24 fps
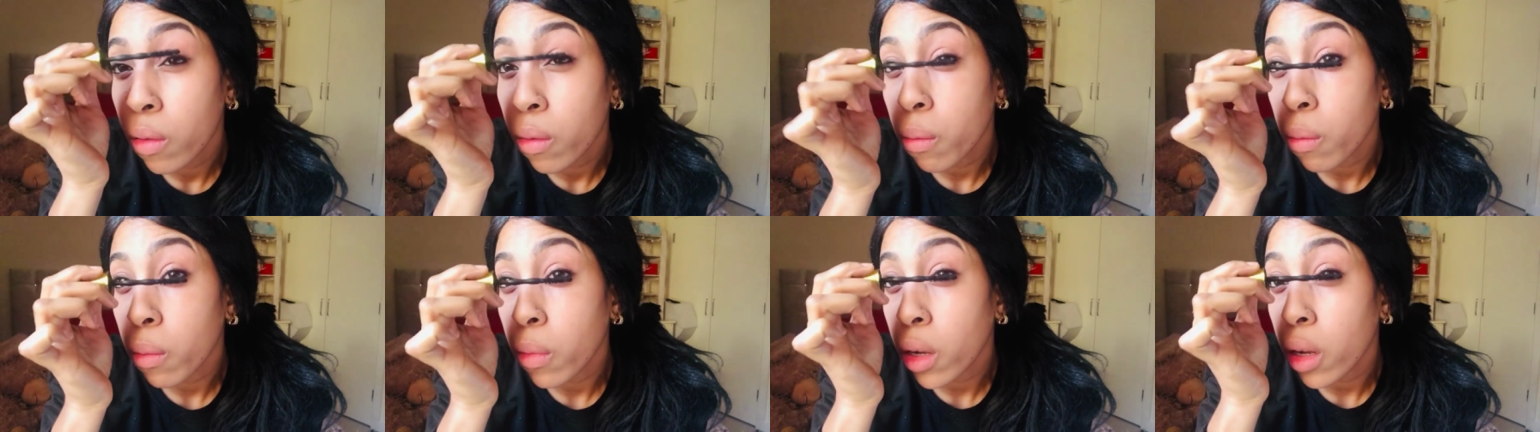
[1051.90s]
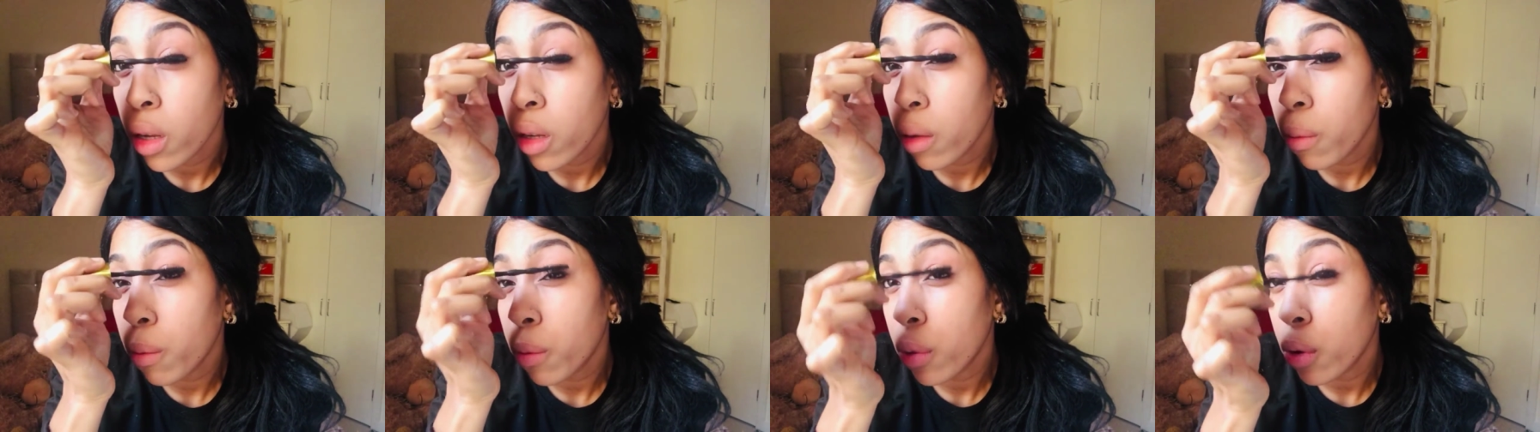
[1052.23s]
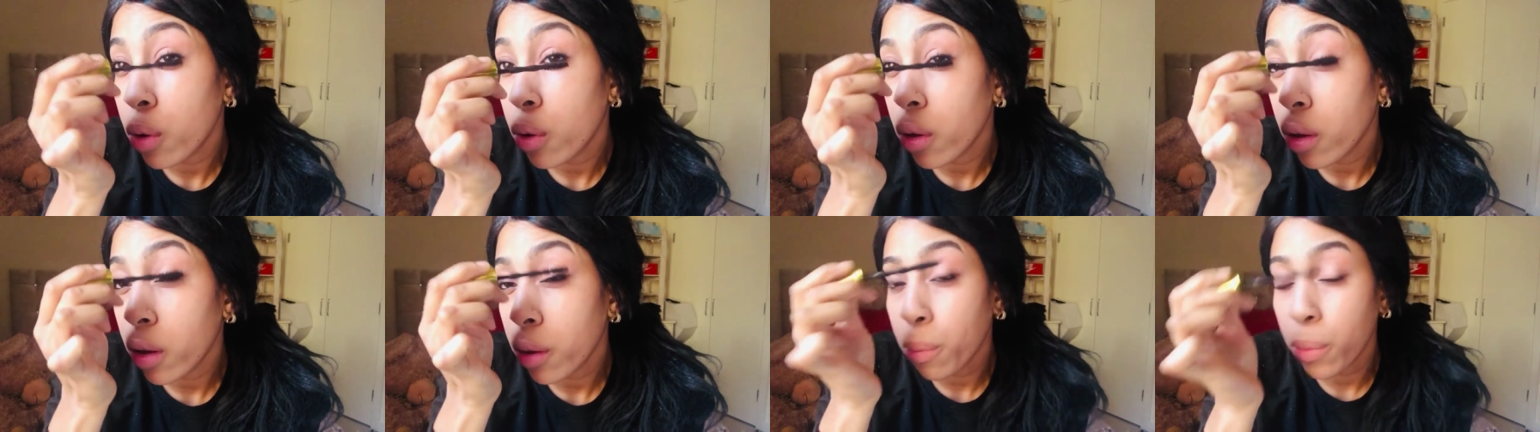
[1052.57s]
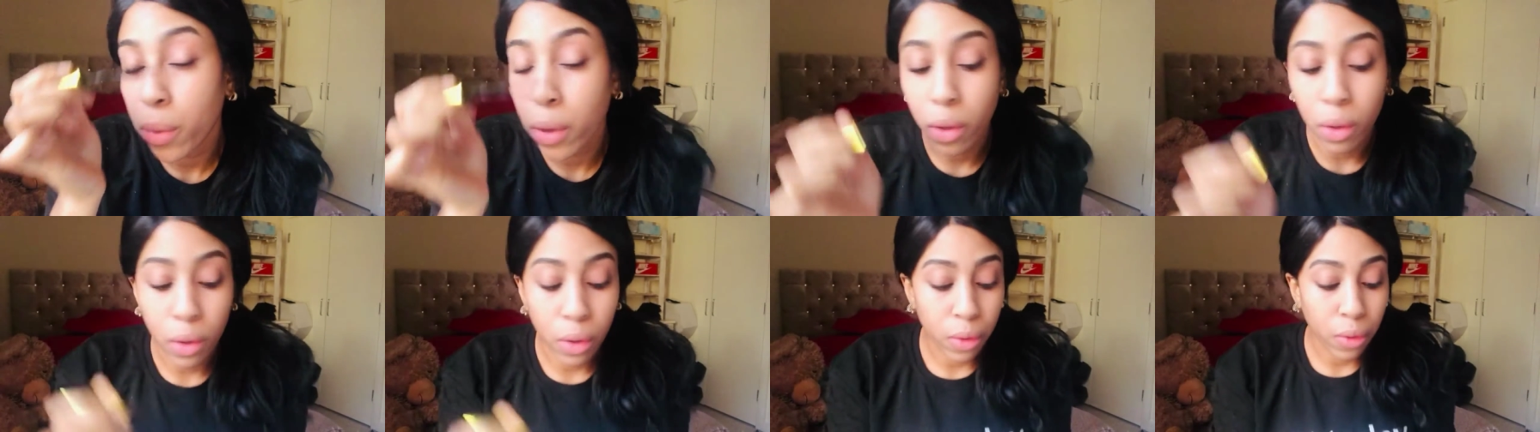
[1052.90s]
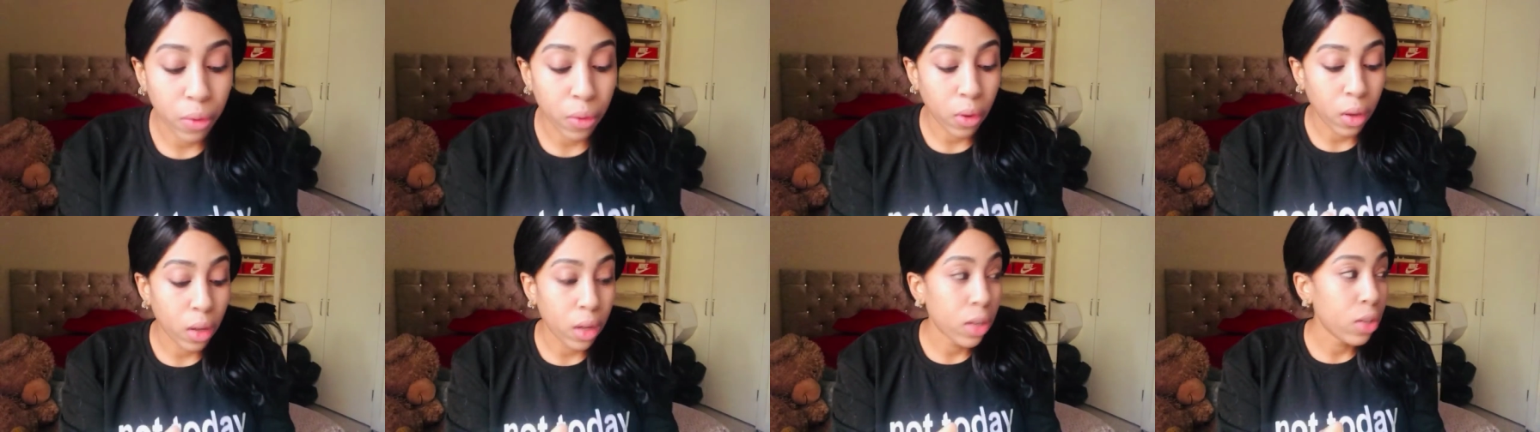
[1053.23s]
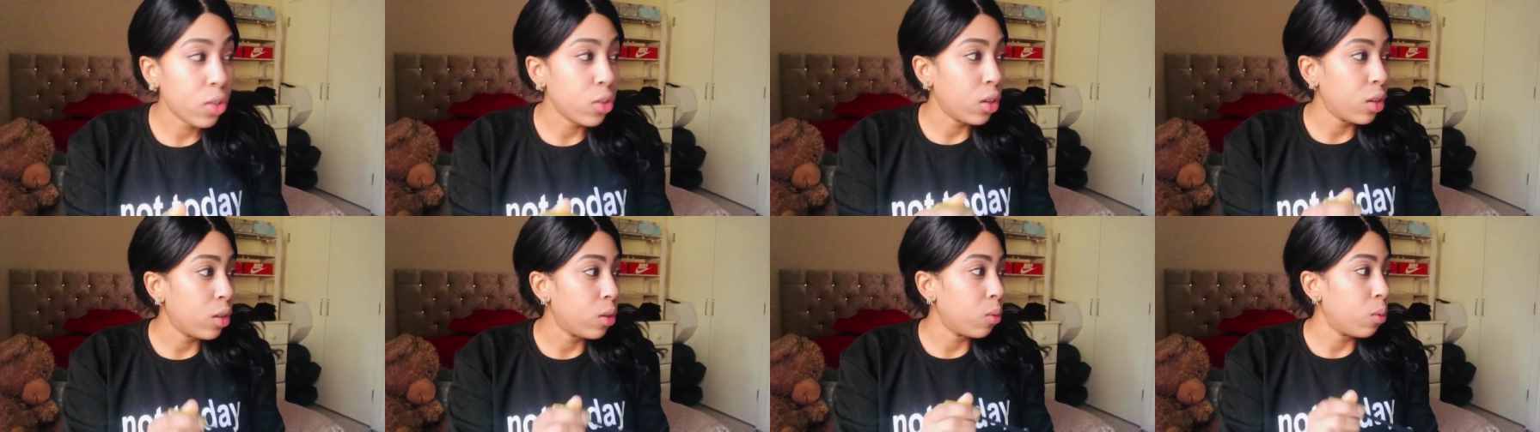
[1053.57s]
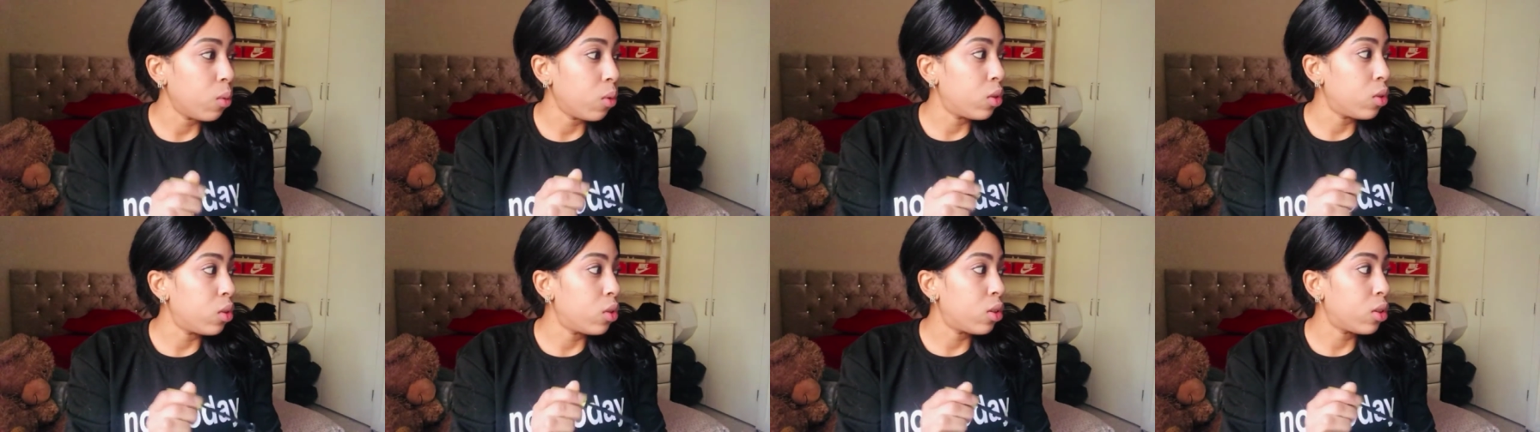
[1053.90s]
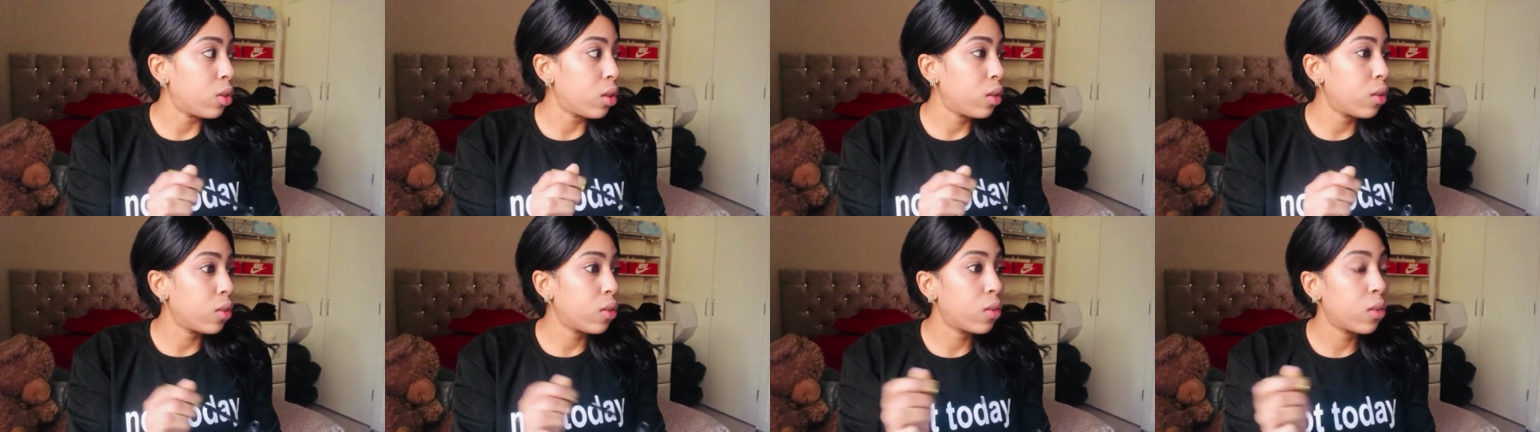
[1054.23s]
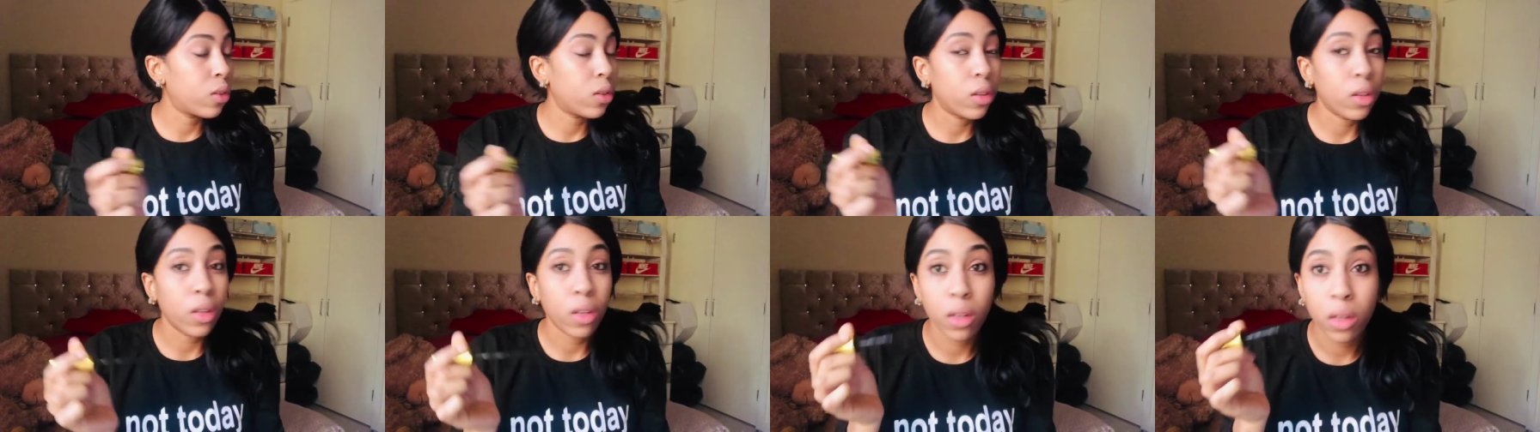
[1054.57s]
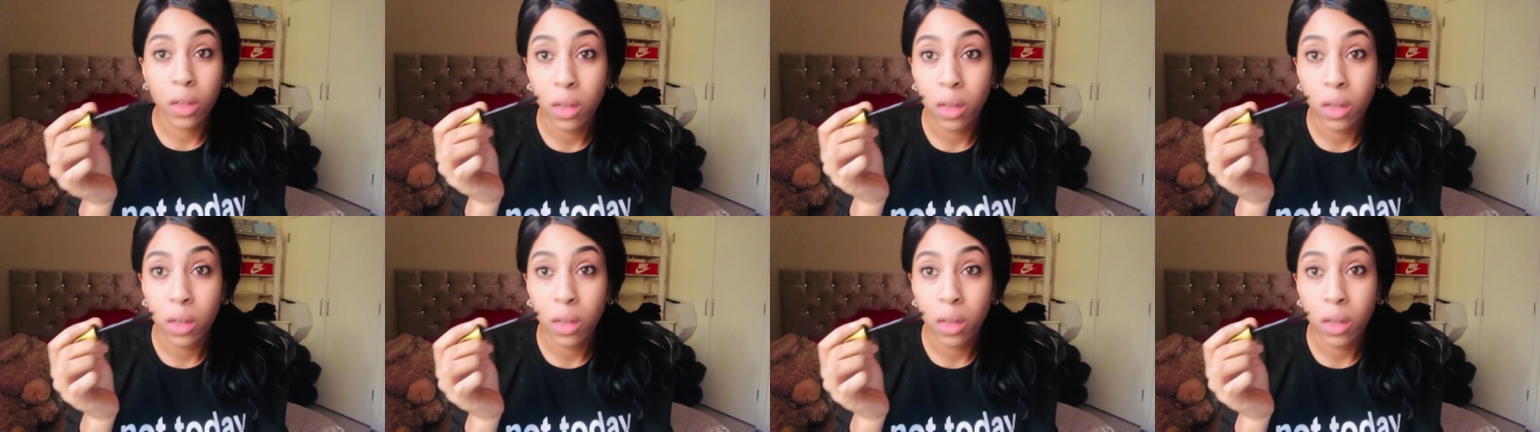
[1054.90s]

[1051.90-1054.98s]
might put a bit of eyeshadow on just